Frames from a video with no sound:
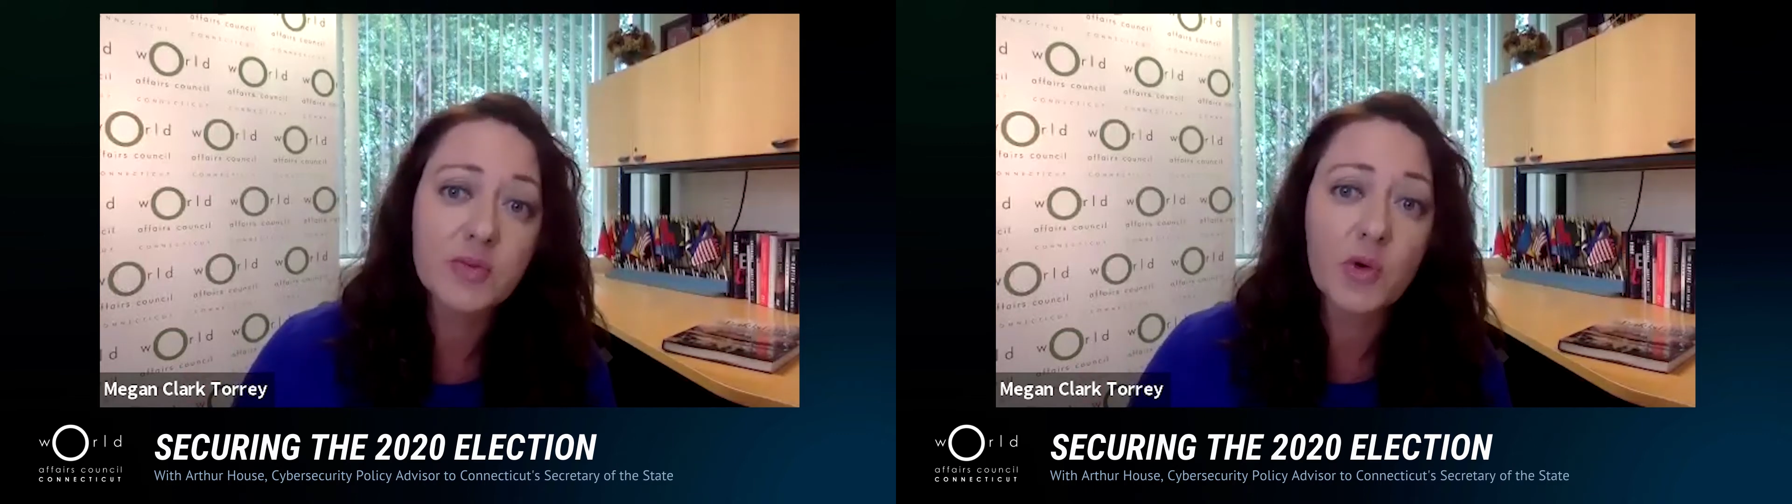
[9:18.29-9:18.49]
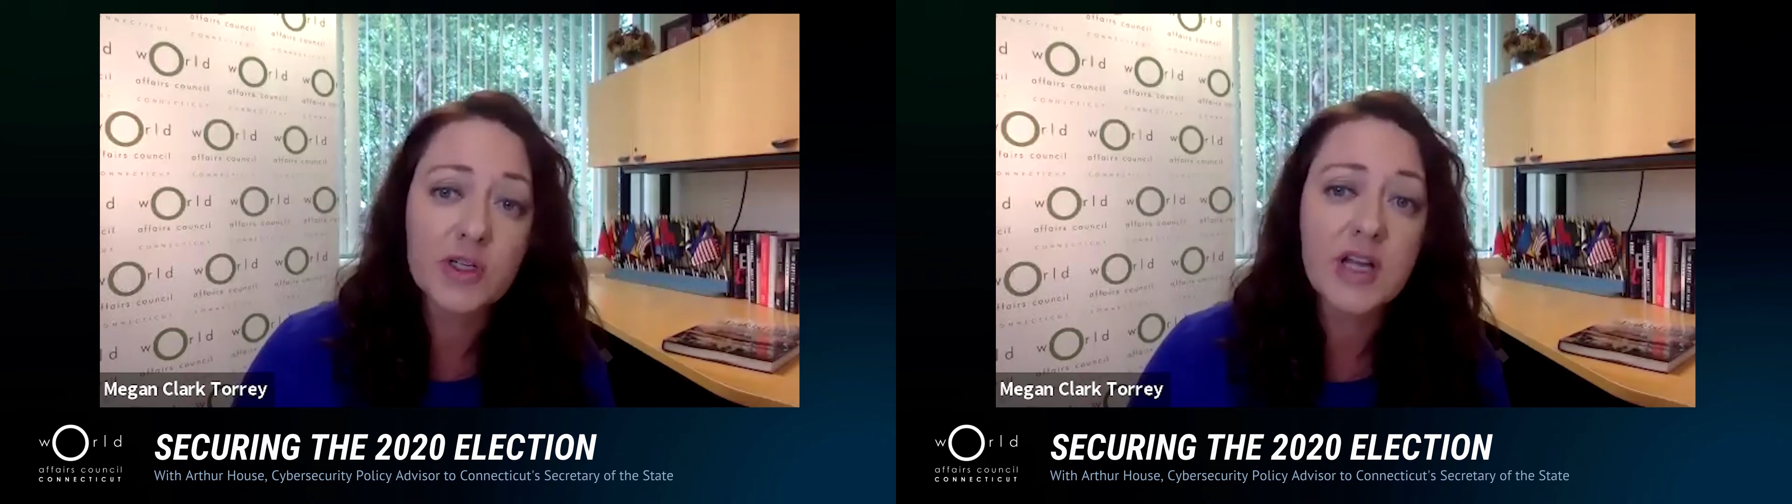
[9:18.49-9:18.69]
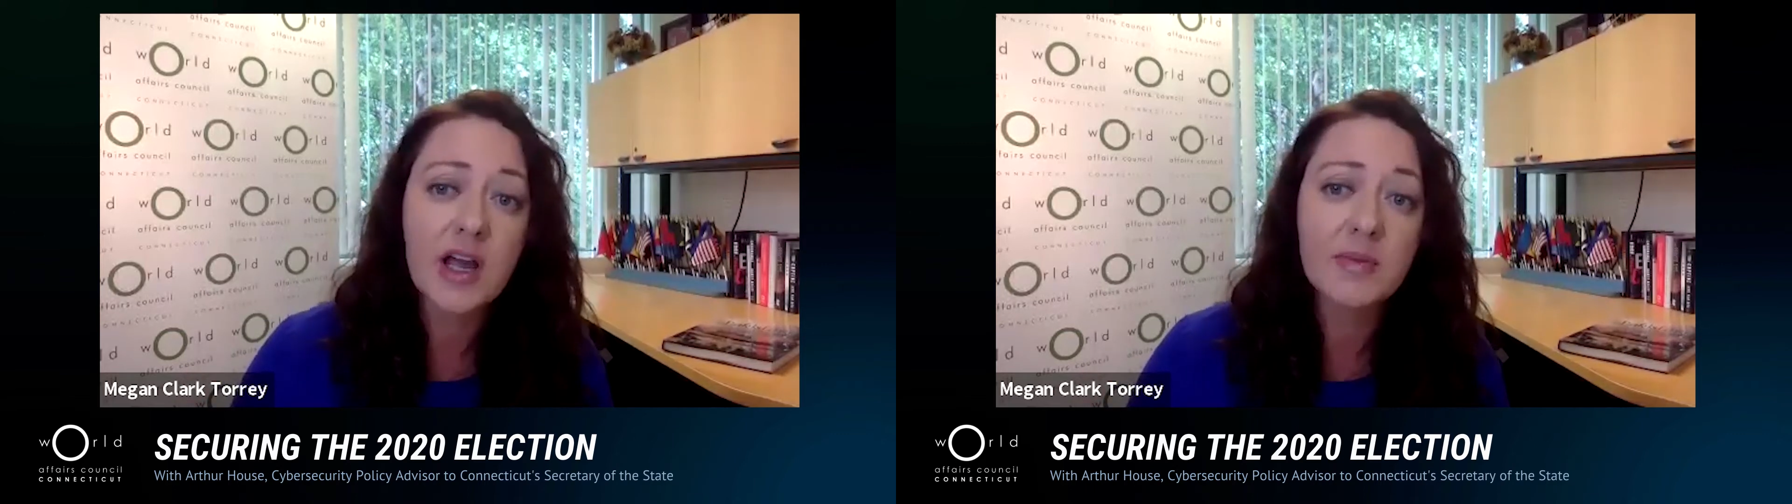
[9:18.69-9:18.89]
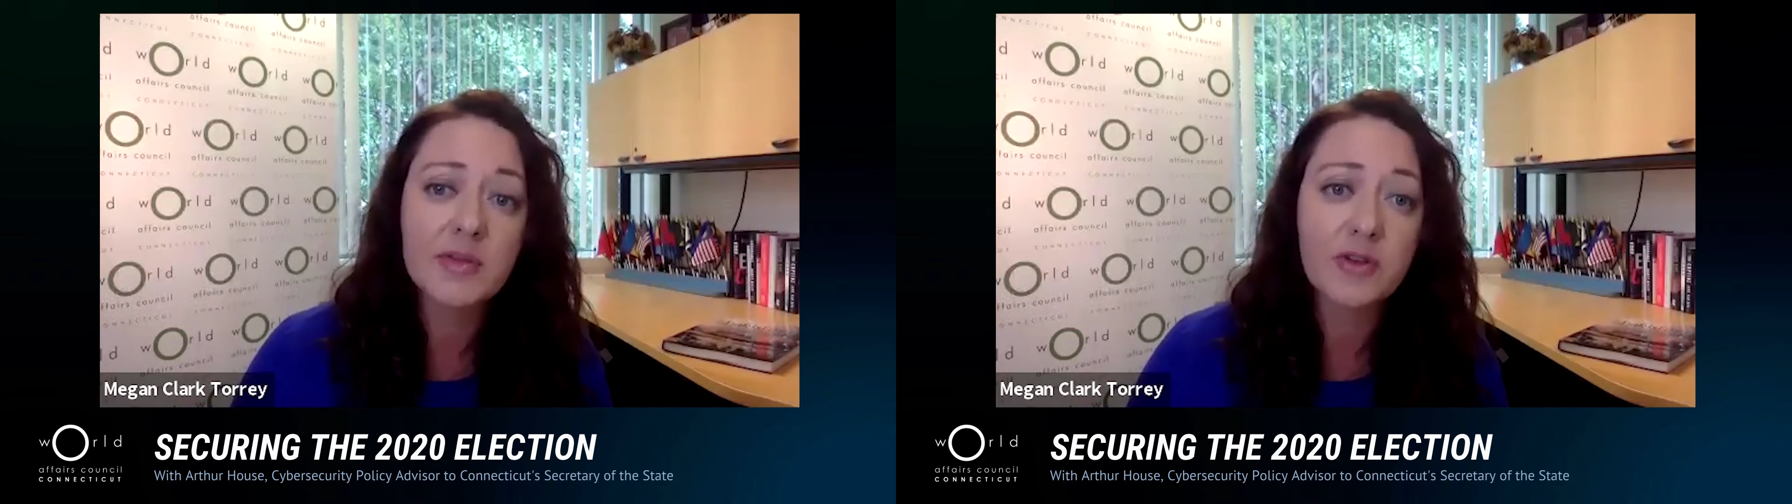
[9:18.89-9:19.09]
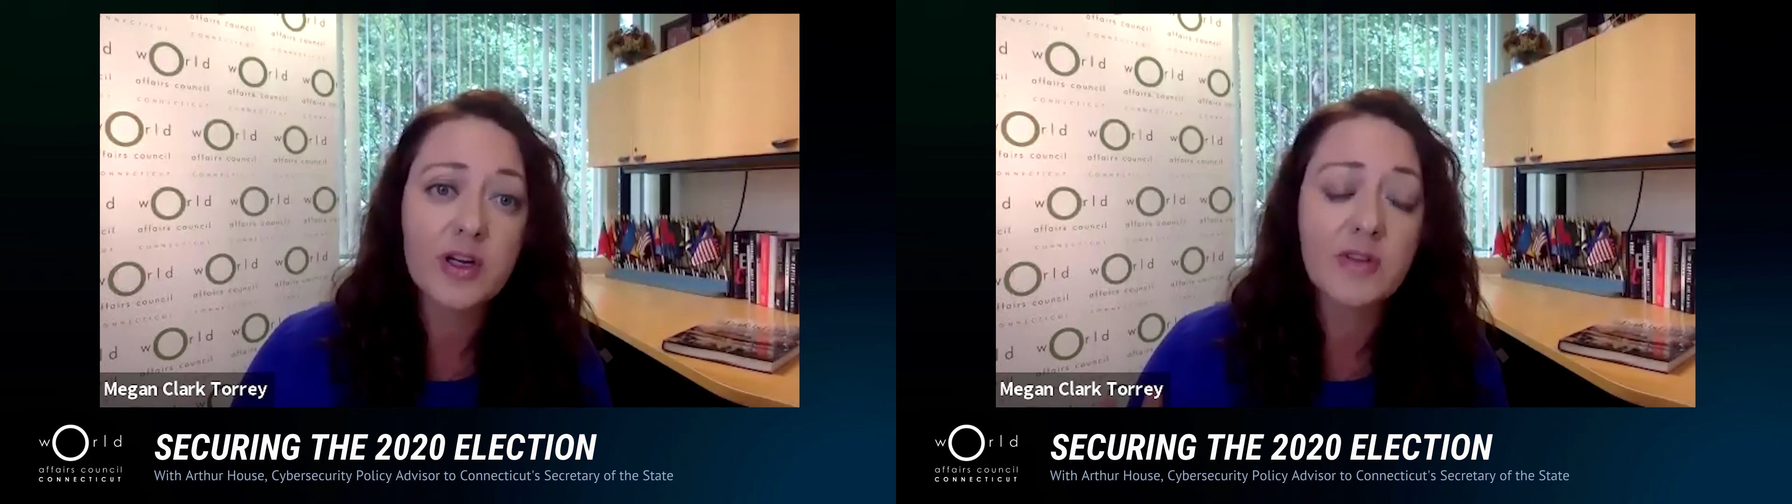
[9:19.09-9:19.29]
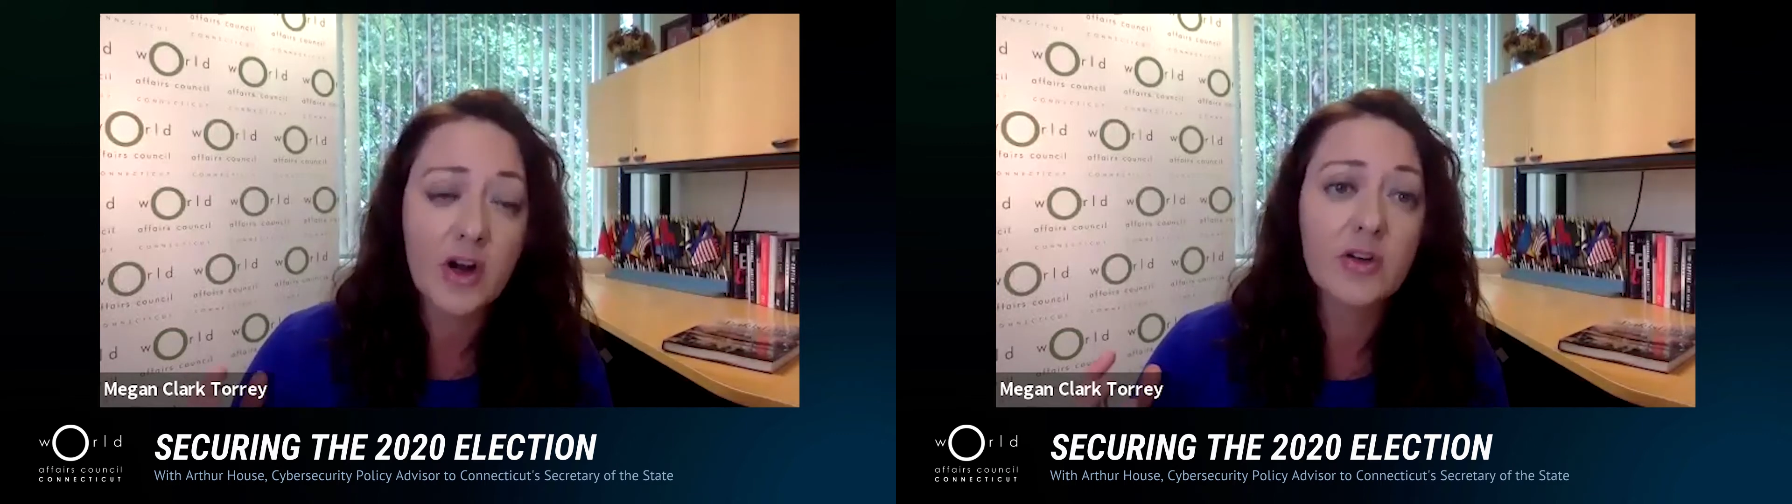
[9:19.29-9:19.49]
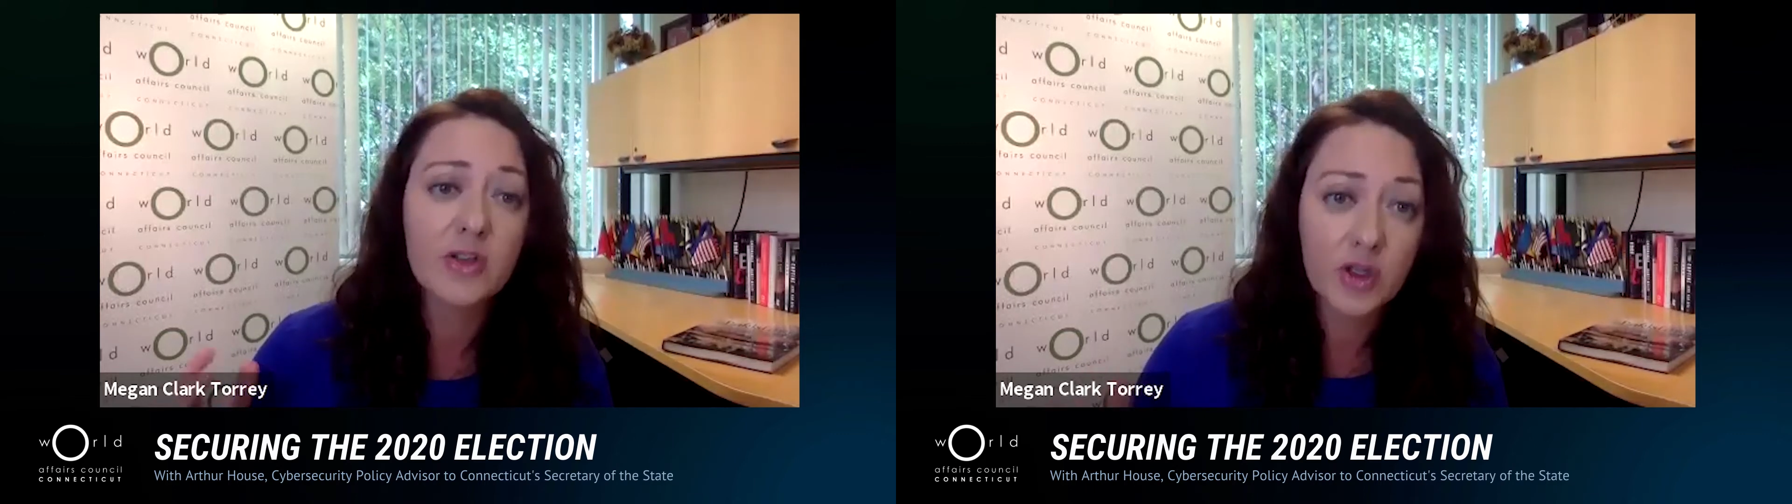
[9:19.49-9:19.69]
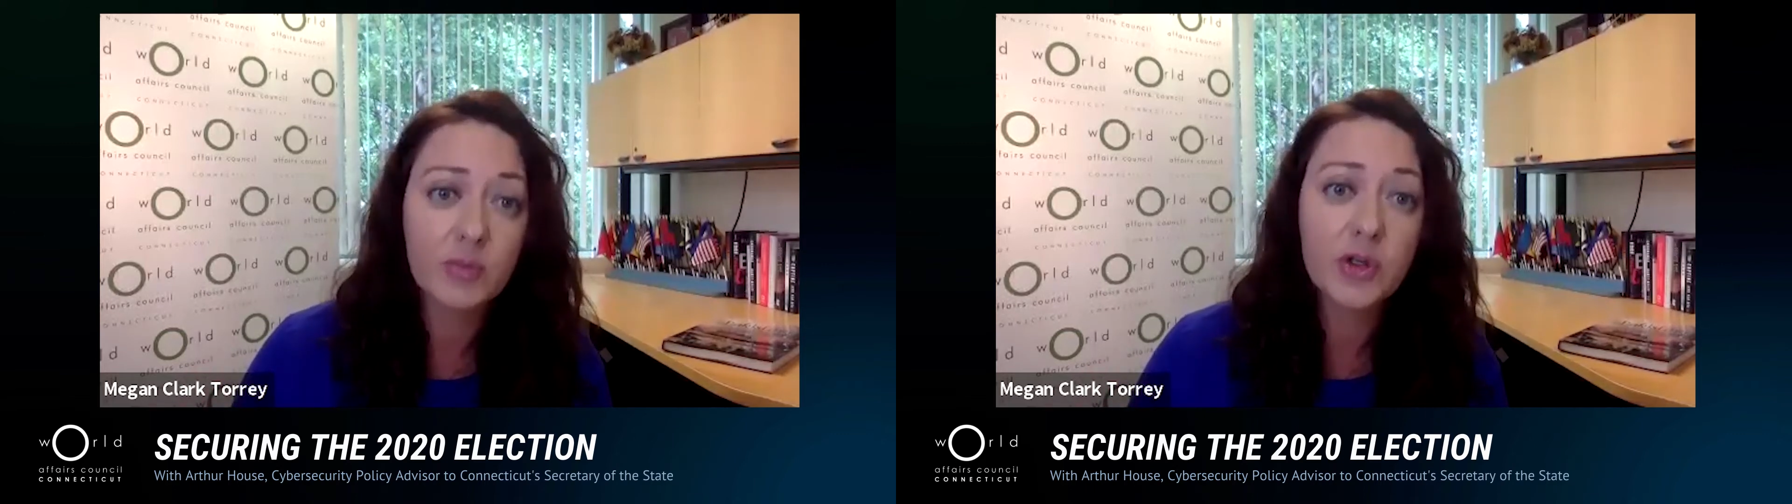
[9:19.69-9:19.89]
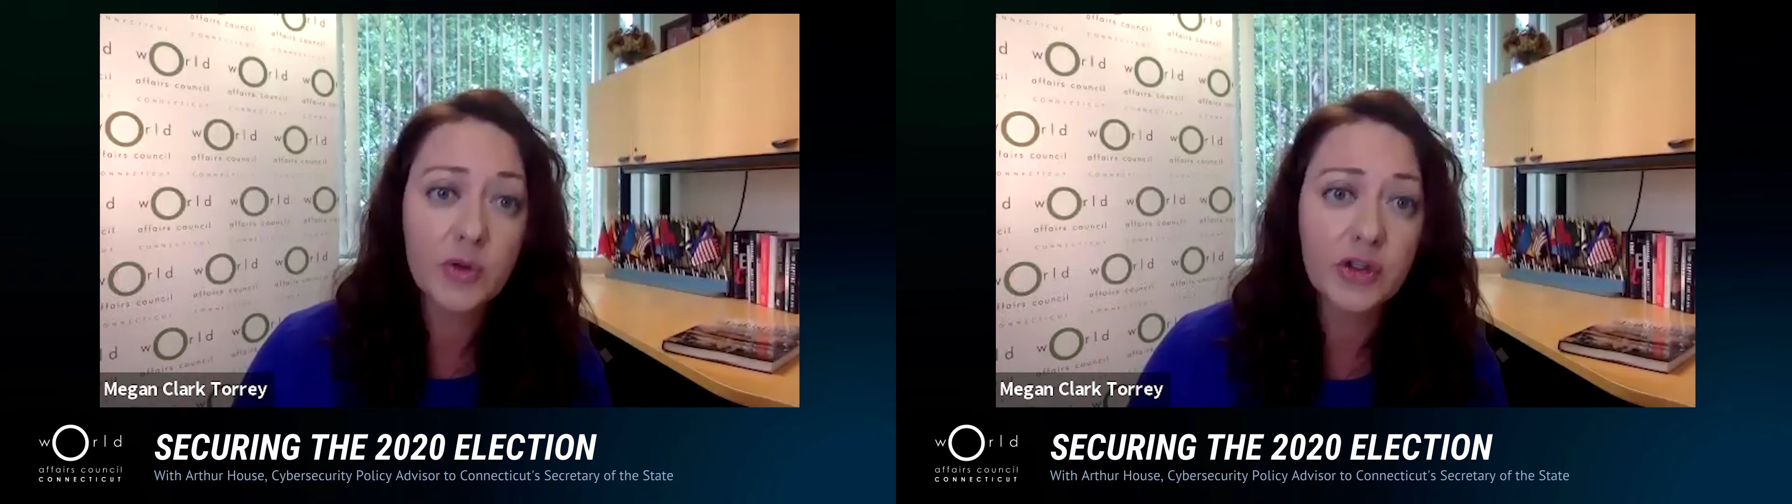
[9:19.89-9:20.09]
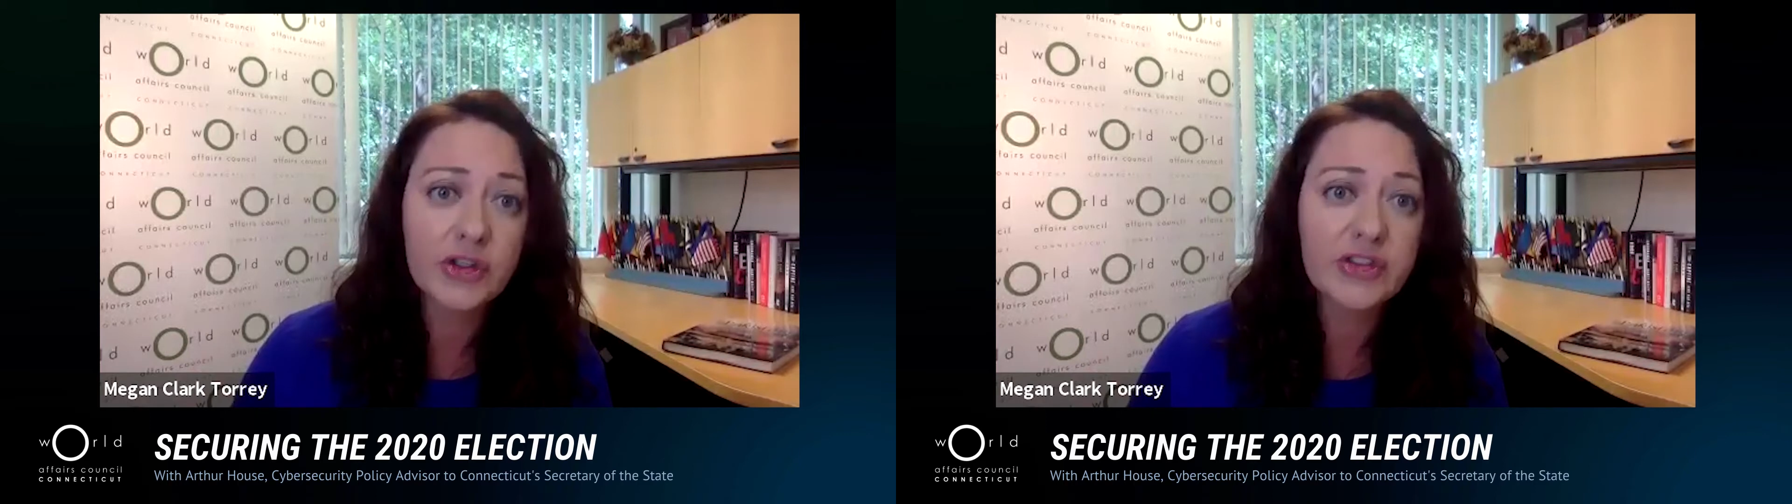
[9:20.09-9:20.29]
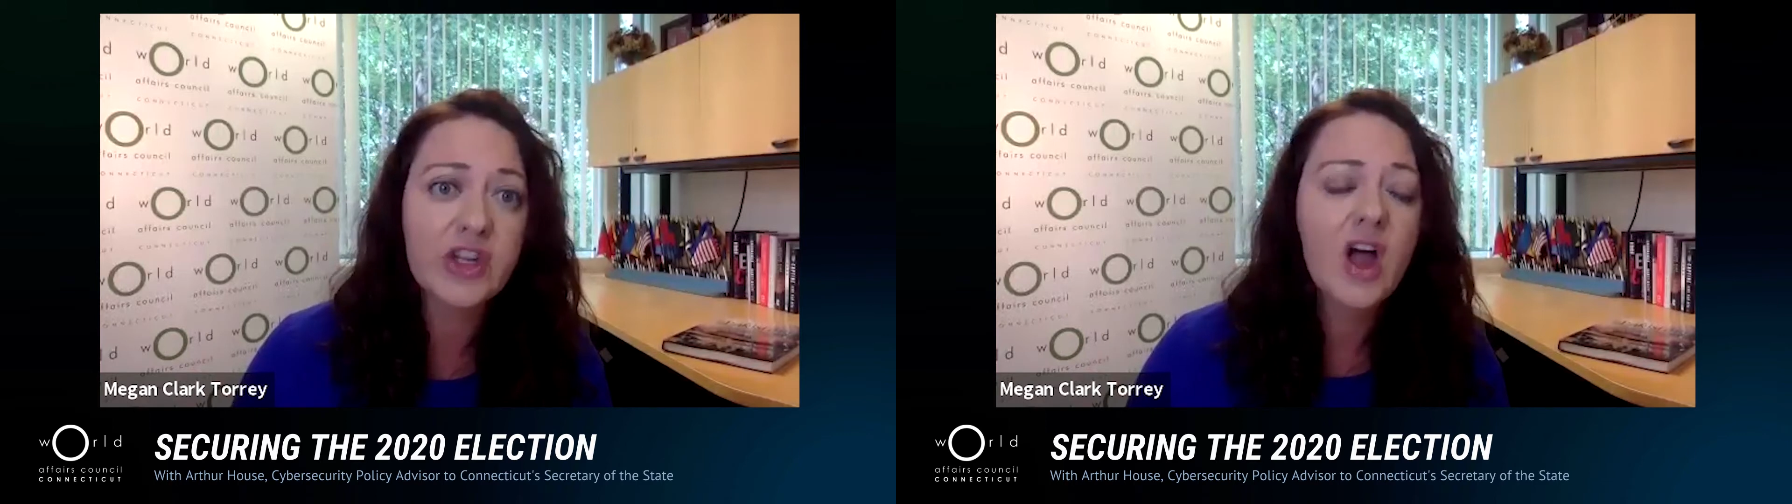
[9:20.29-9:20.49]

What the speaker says: more time in front of our computers,